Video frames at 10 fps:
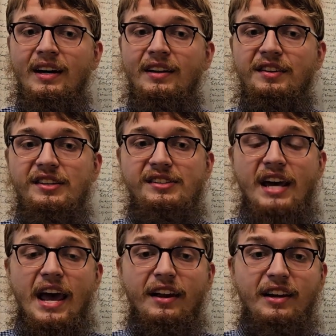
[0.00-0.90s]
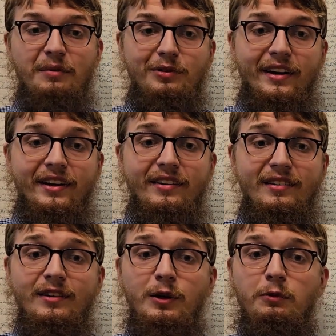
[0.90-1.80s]
This alien
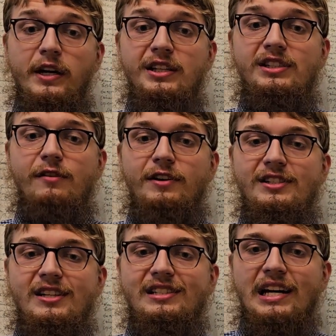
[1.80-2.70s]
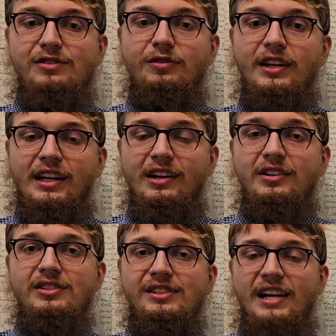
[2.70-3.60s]
player wins if he successfully
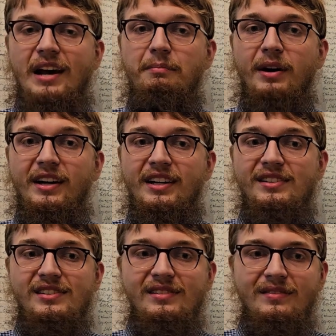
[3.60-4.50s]
kills 10 bunnies.